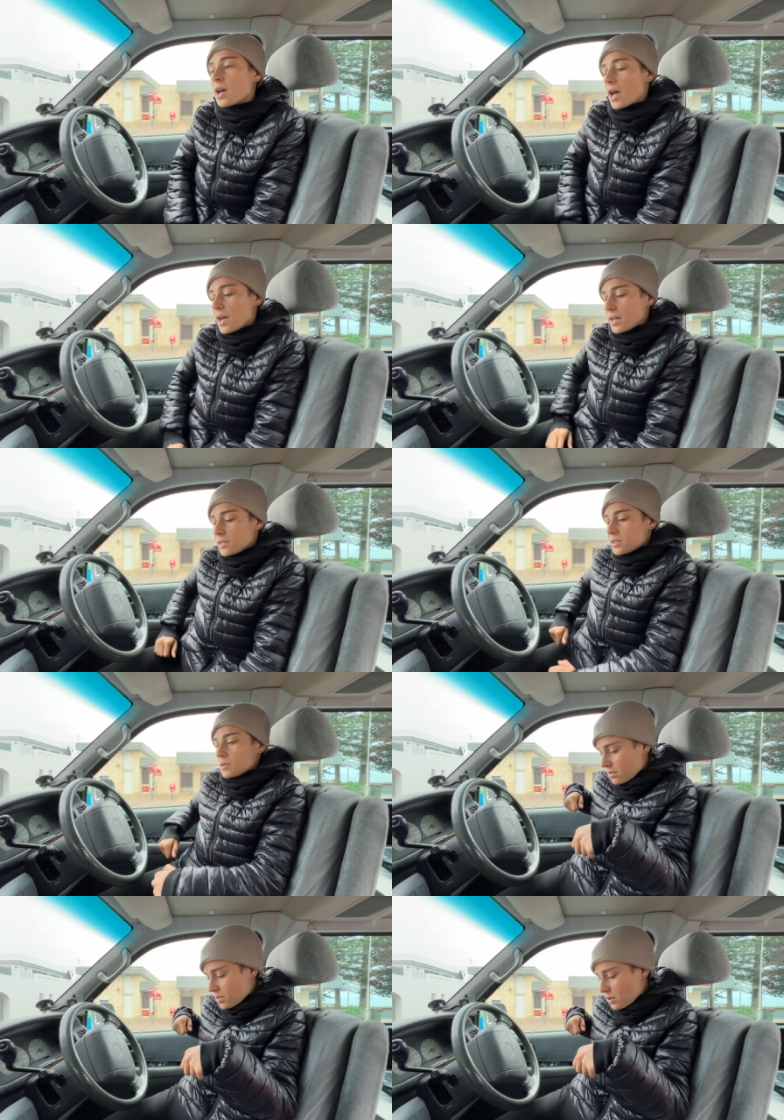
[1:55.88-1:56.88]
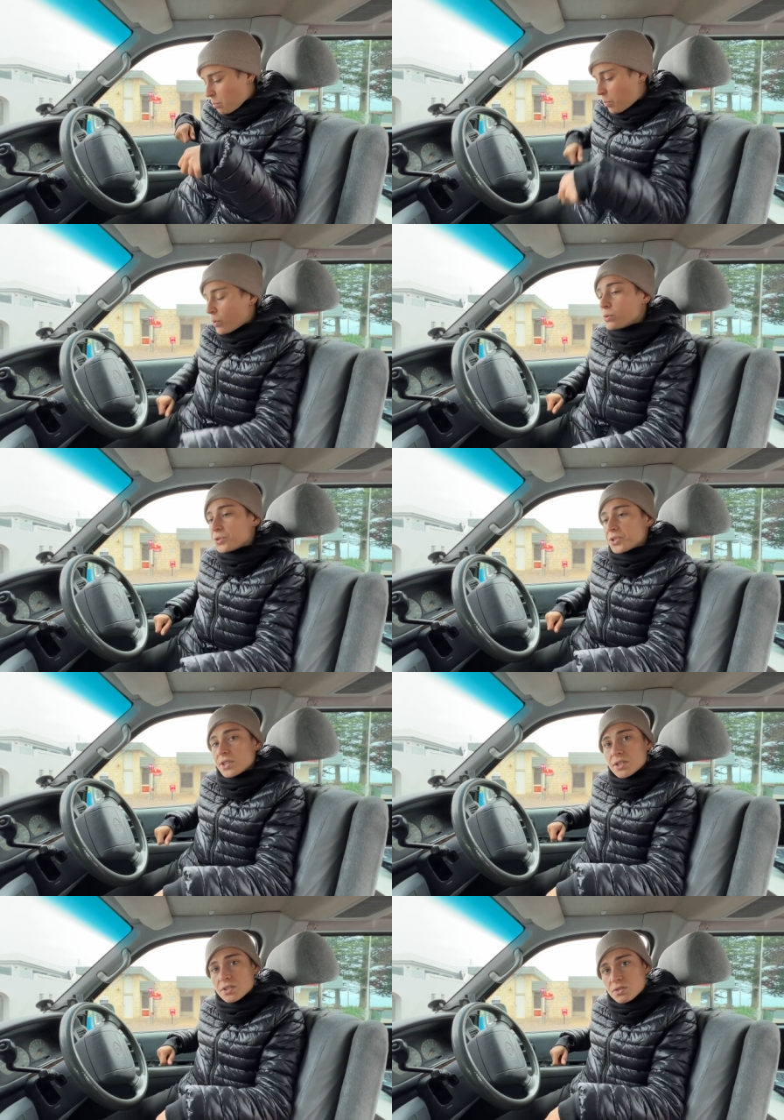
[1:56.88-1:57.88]
and he pulled
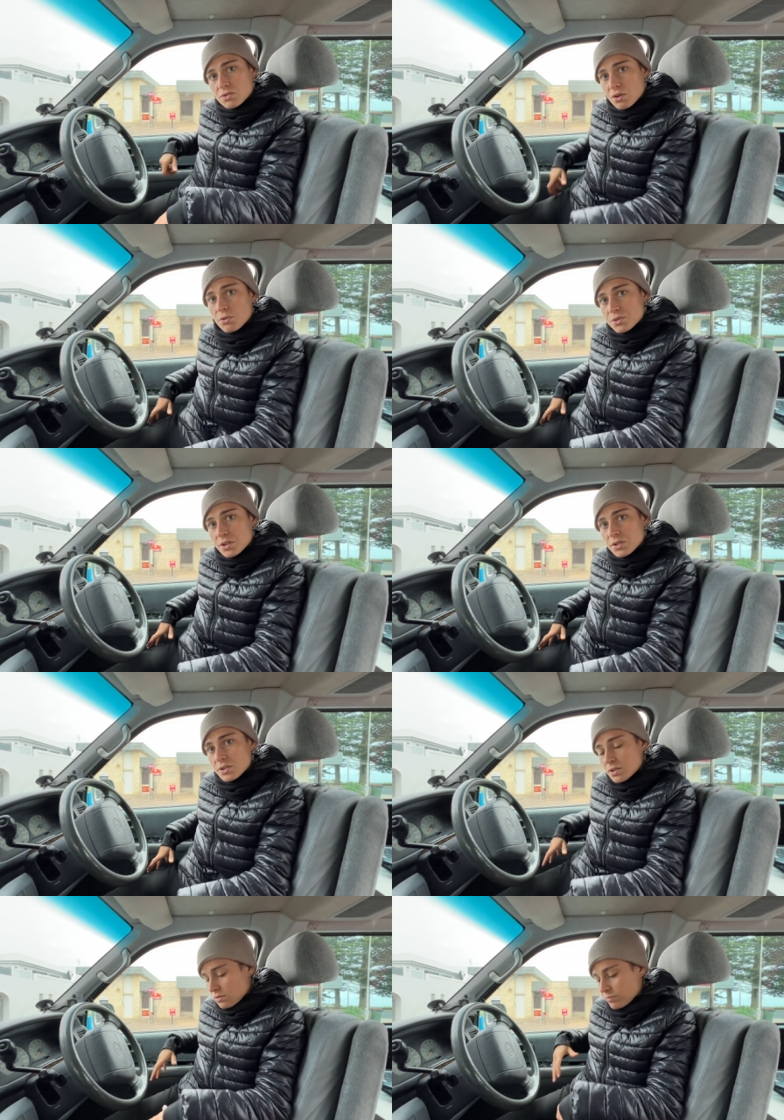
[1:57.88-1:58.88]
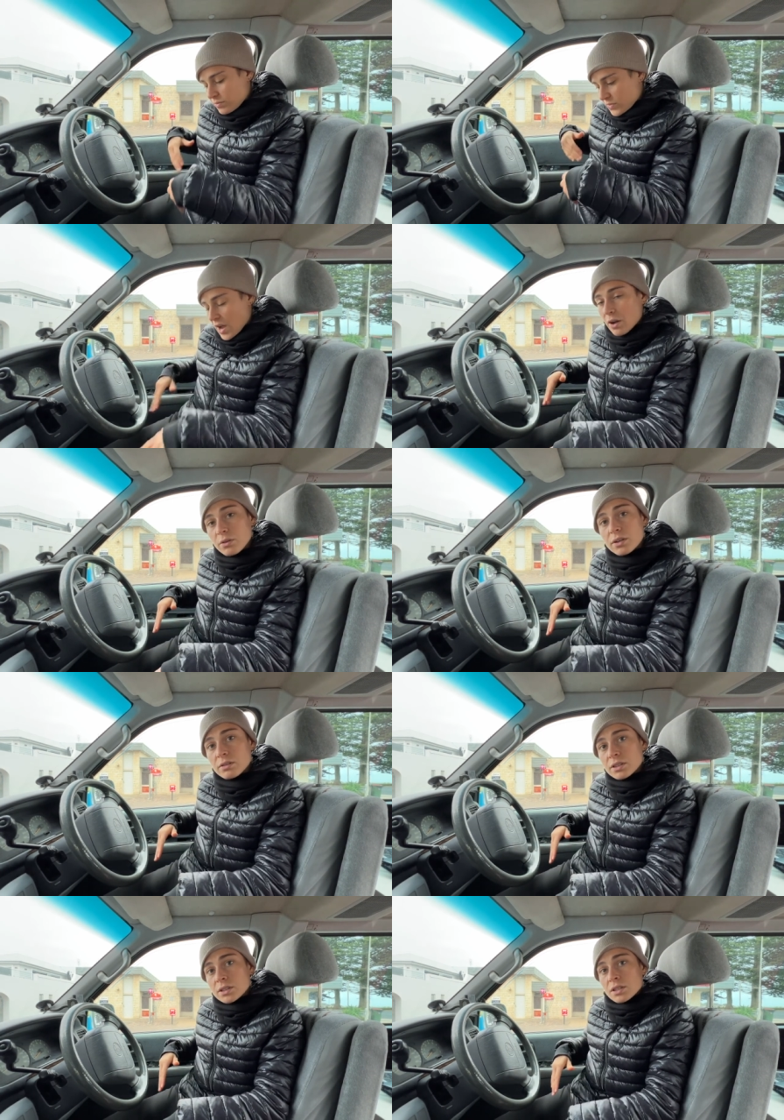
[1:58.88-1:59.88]
his trousers down,
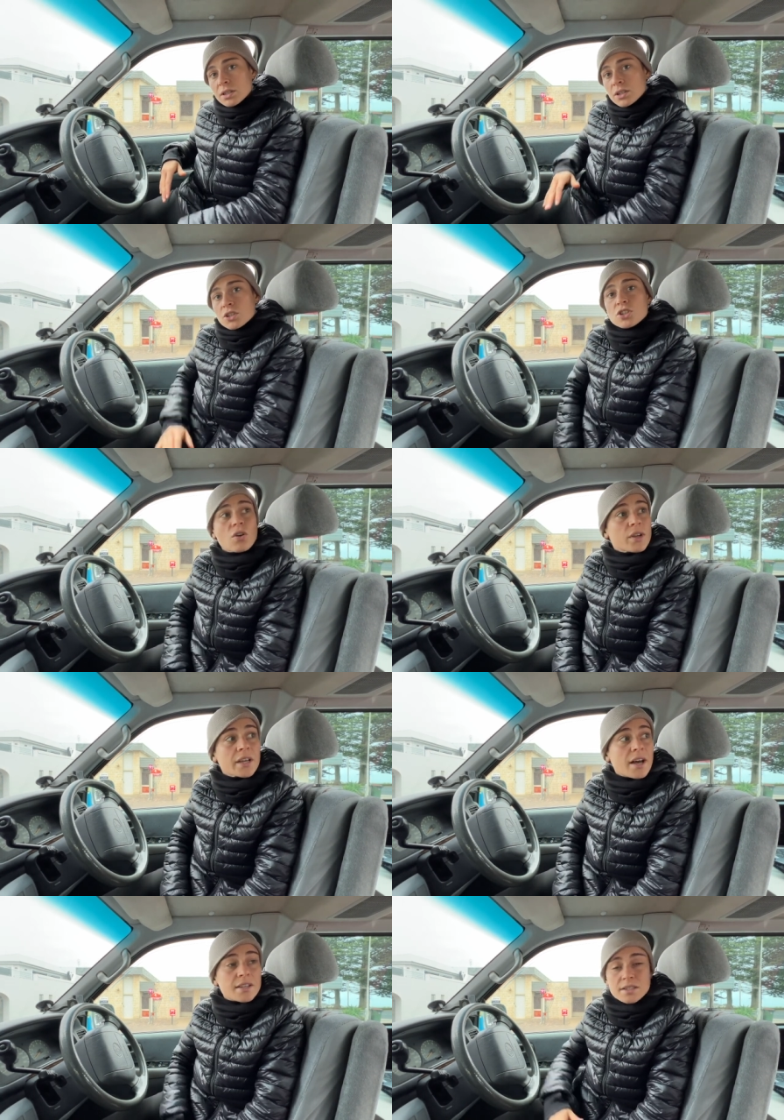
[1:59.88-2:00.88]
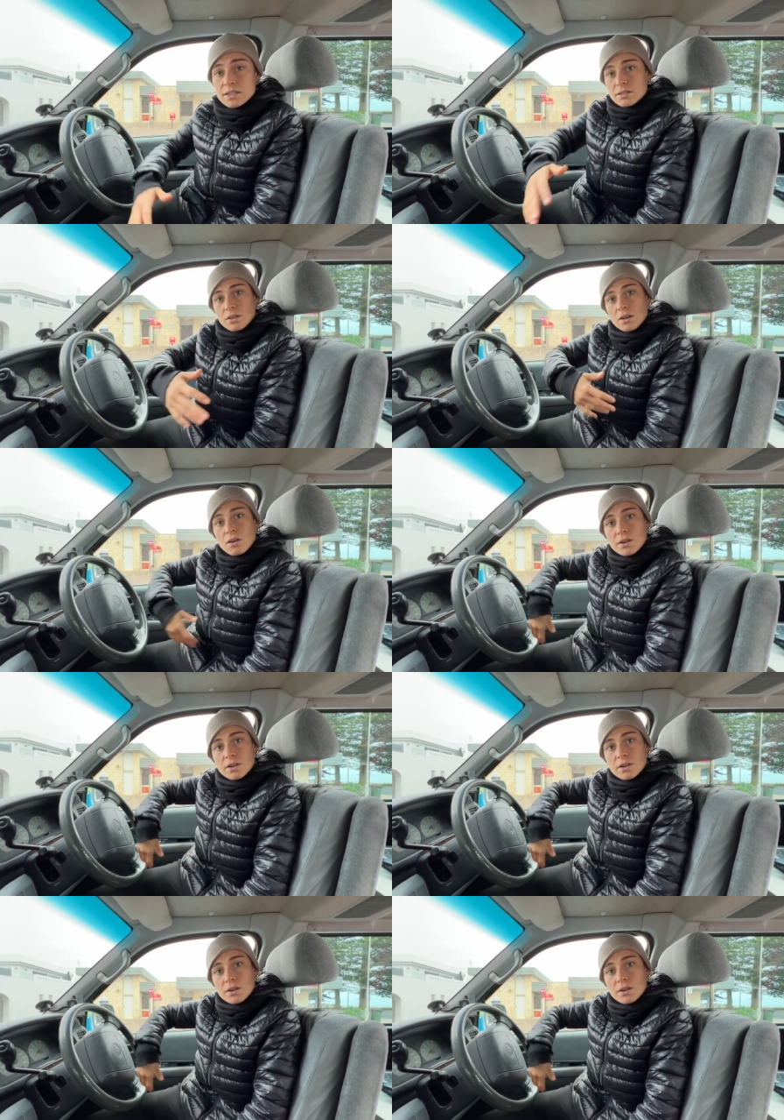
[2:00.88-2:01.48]
showing us all